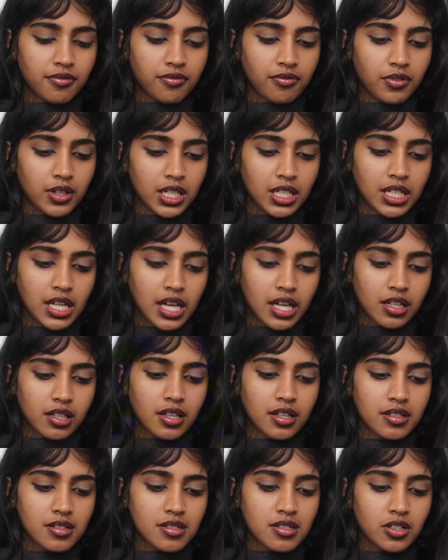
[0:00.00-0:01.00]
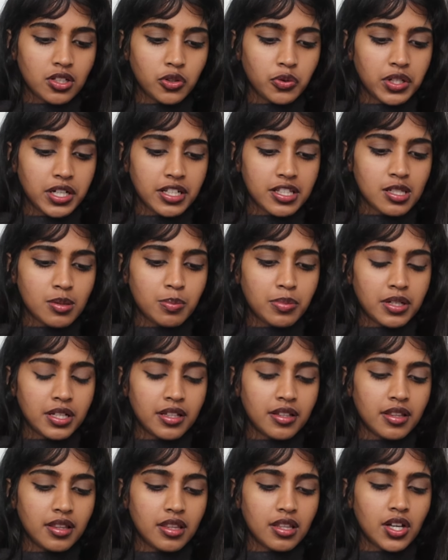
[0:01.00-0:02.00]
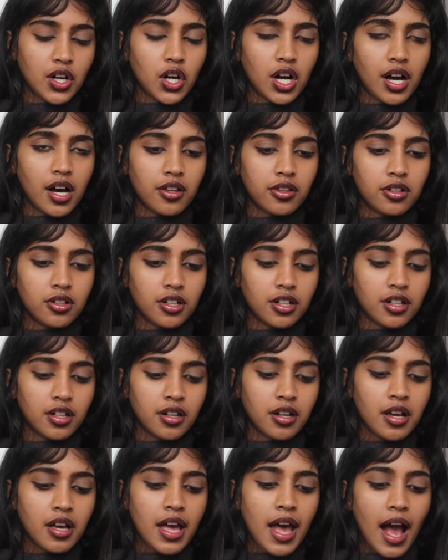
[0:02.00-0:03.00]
v neck silhouettes, but the other